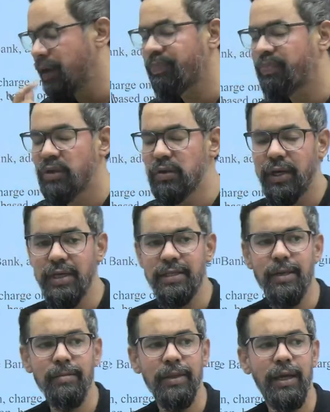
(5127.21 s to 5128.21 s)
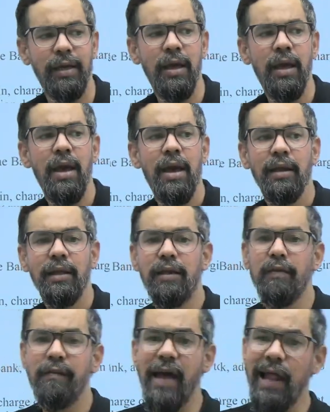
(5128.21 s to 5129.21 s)
So it is something that the
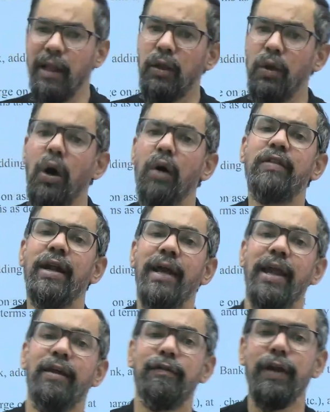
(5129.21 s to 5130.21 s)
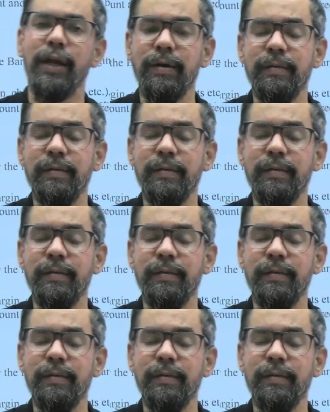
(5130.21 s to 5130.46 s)
value of the derivative